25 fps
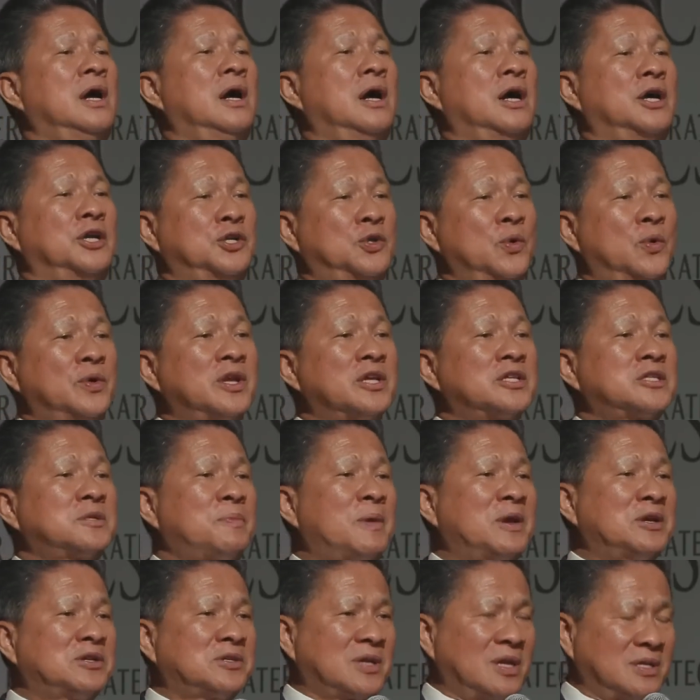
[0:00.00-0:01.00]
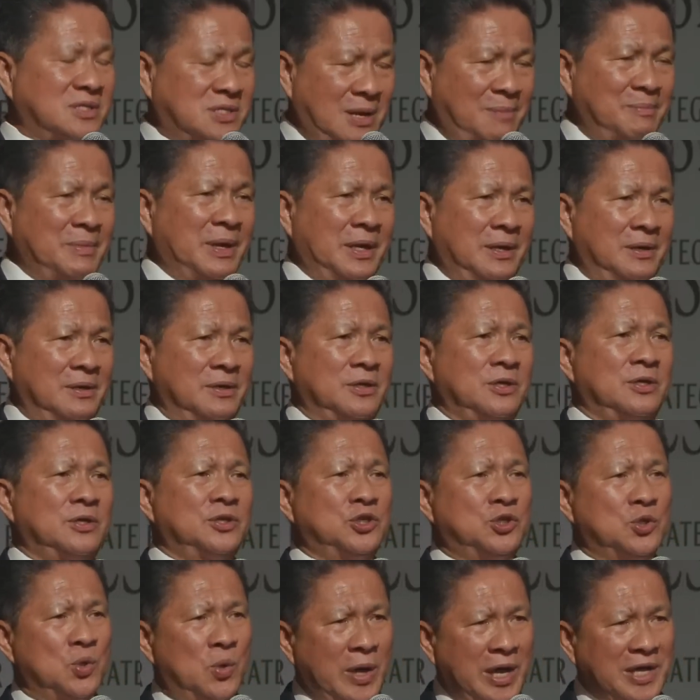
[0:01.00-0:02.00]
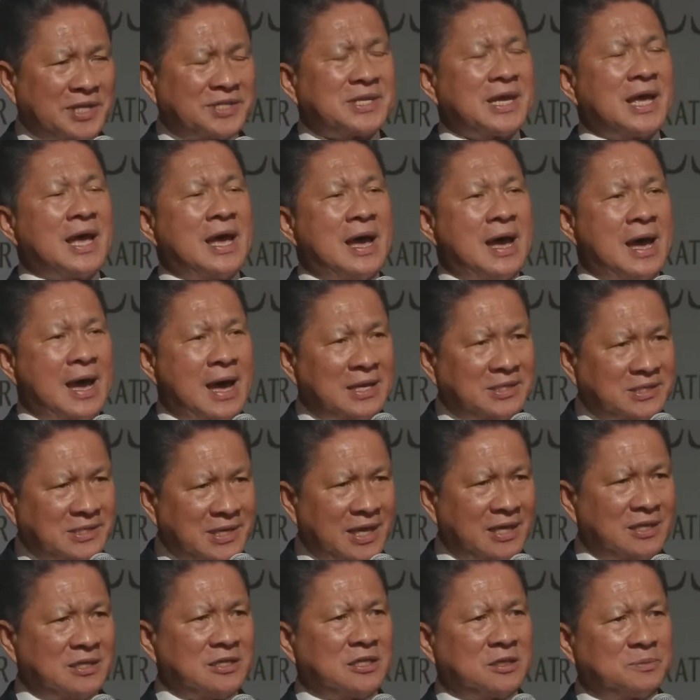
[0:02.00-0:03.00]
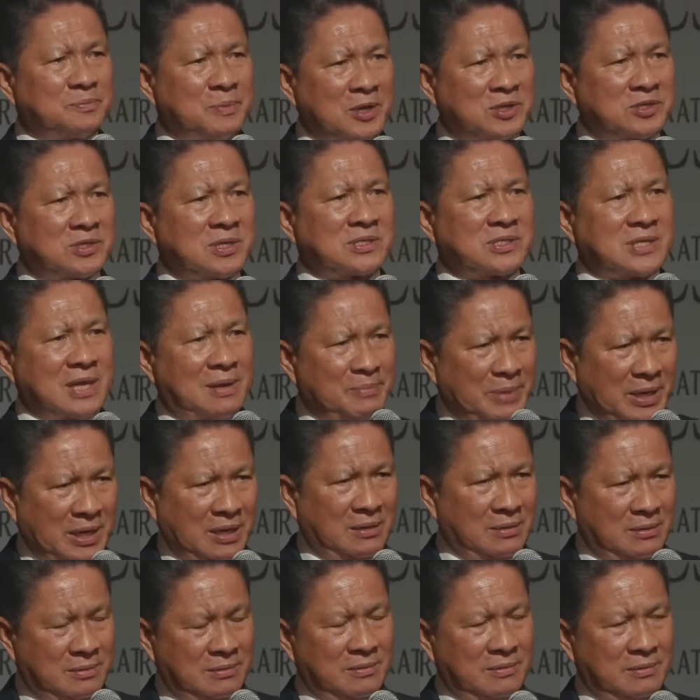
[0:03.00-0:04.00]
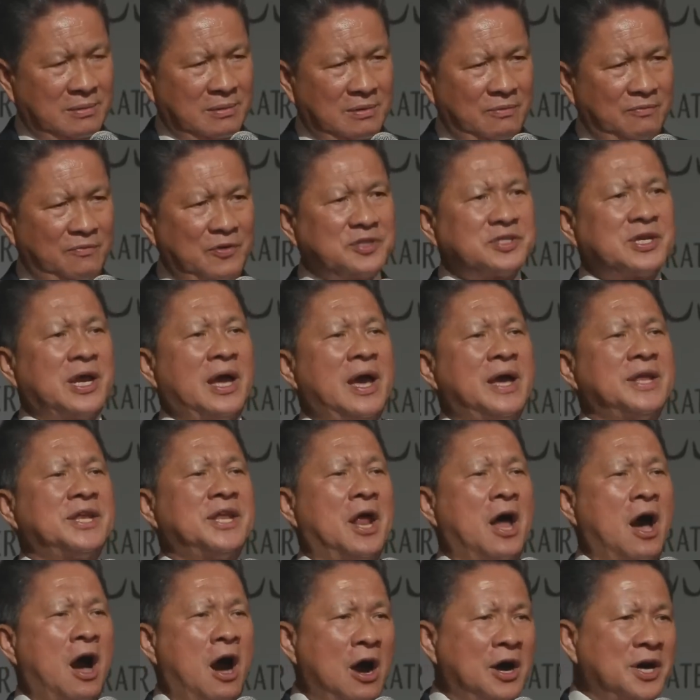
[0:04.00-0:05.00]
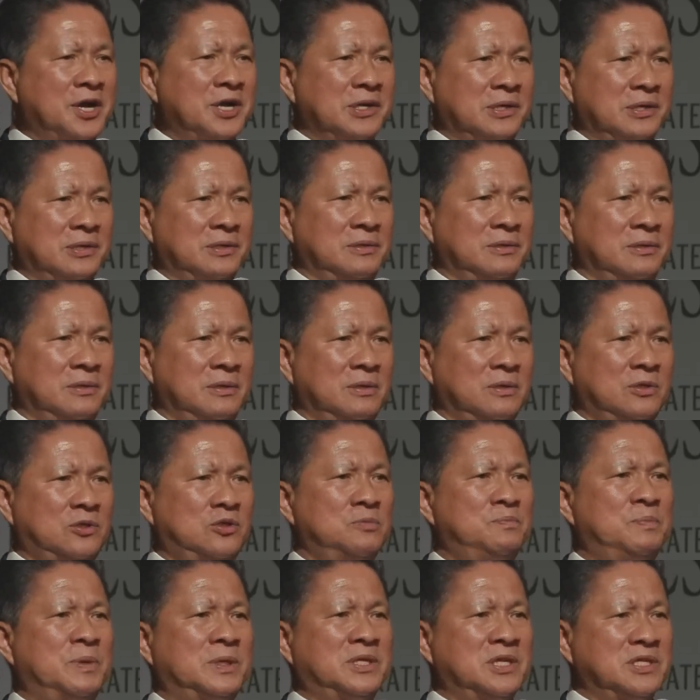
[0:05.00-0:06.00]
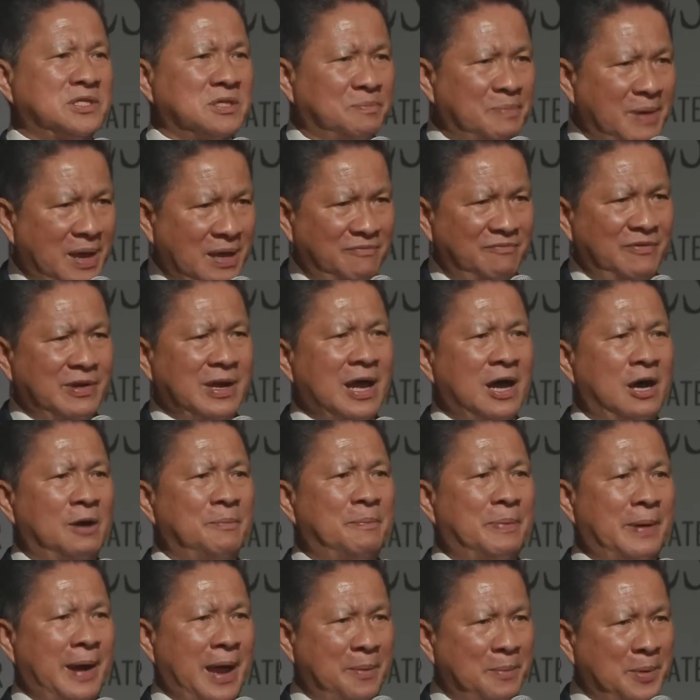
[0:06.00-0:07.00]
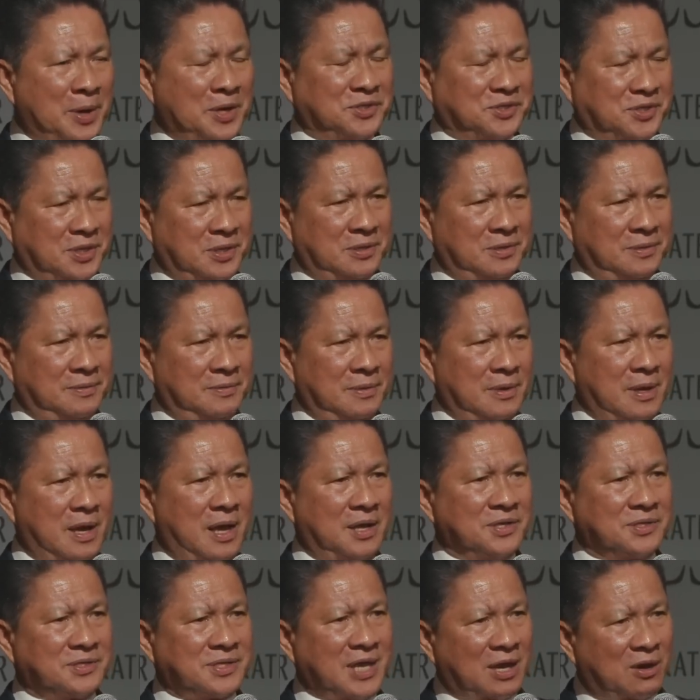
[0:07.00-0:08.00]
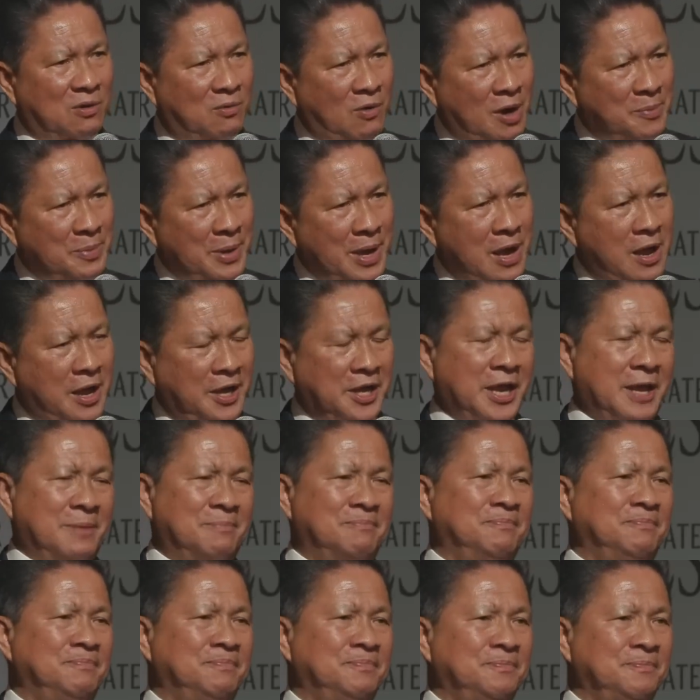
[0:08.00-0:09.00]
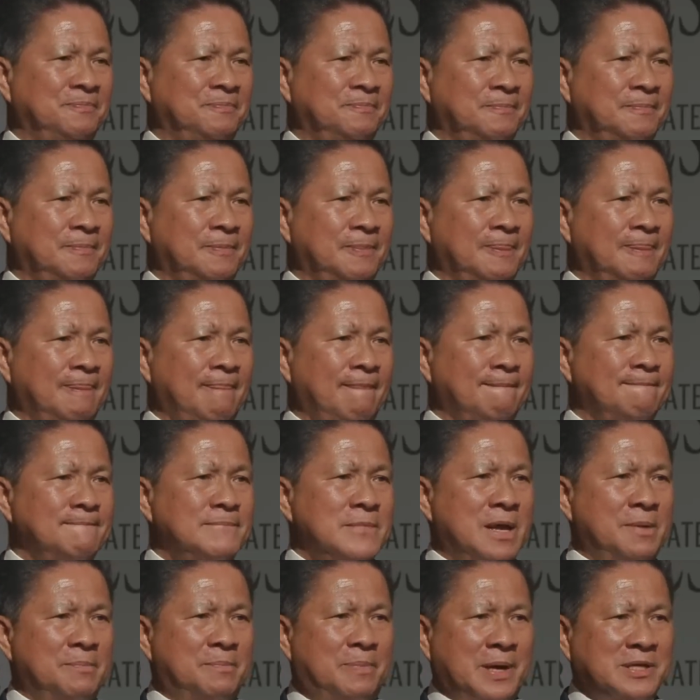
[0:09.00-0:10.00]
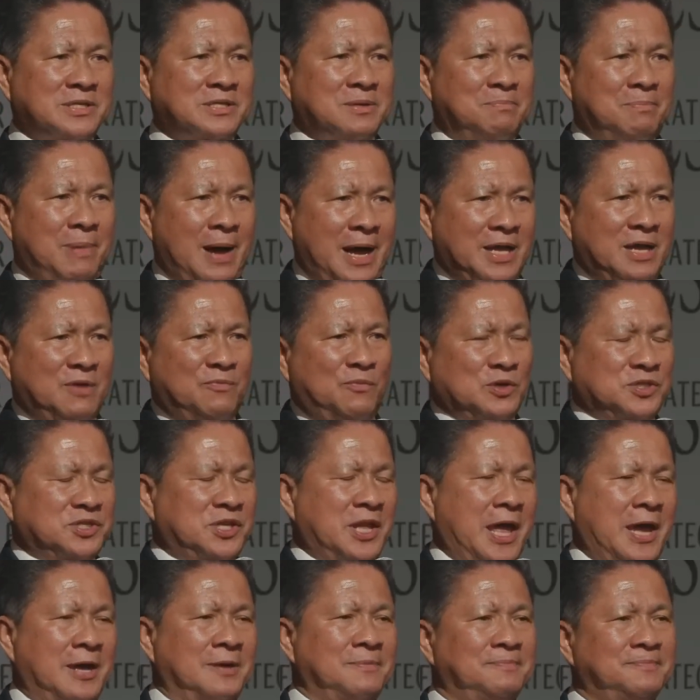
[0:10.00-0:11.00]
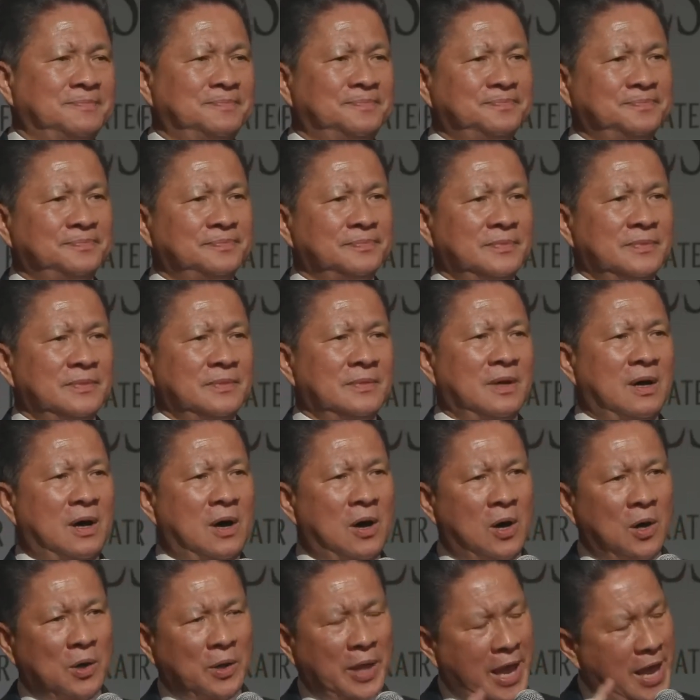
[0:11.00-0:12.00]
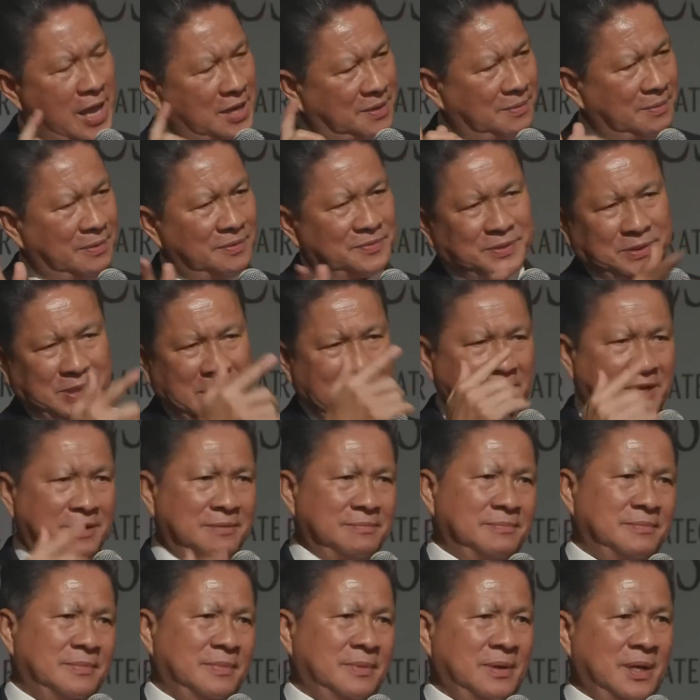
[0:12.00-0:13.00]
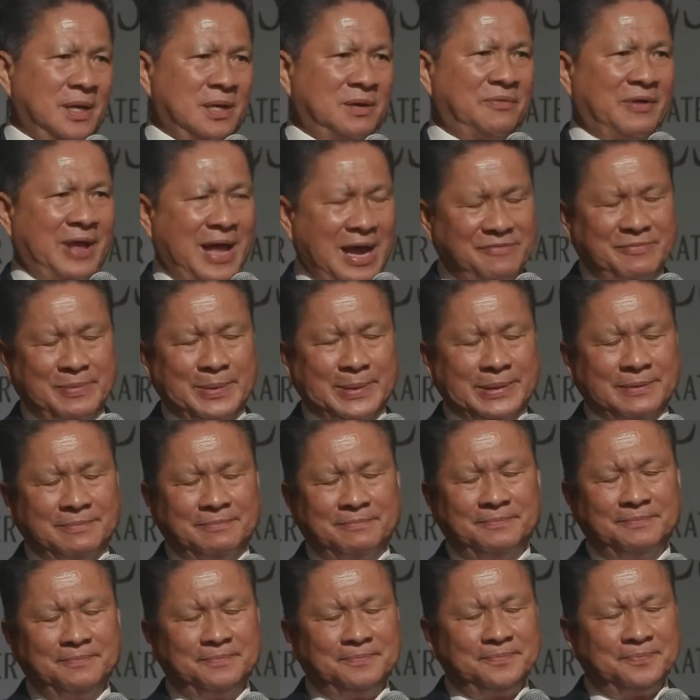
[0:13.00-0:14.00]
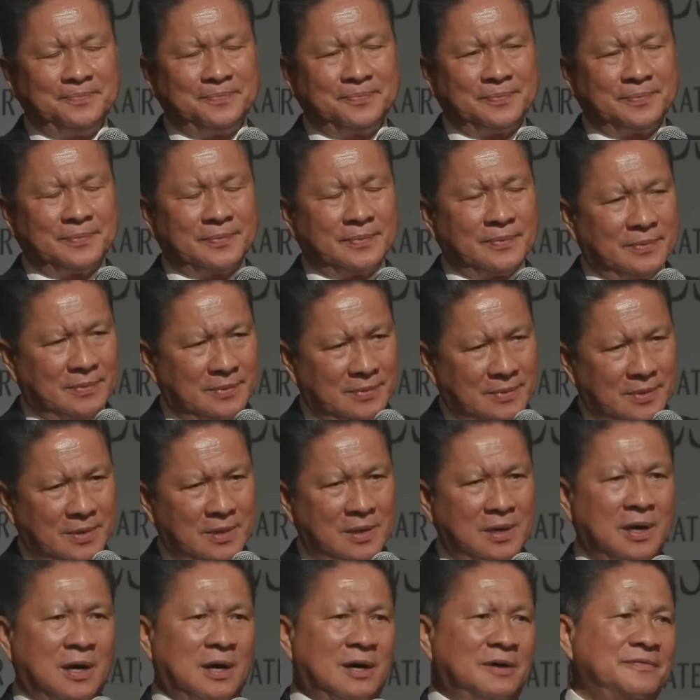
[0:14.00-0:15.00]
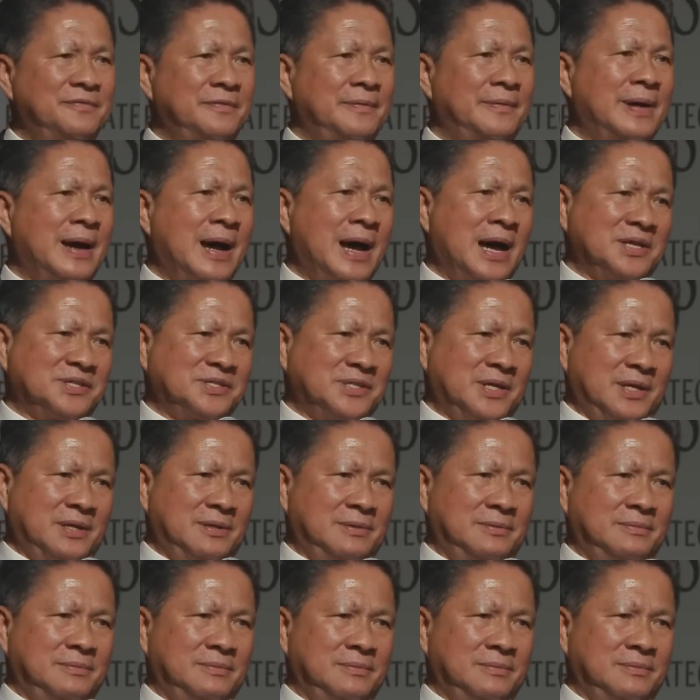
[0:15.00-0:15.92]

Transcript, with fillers: During the special summit, US ASEAN special summit, which I had the honor to participate with our prime minister, I sat right behind him. President Biden was there. All the head of state, head of government, of ASEAN.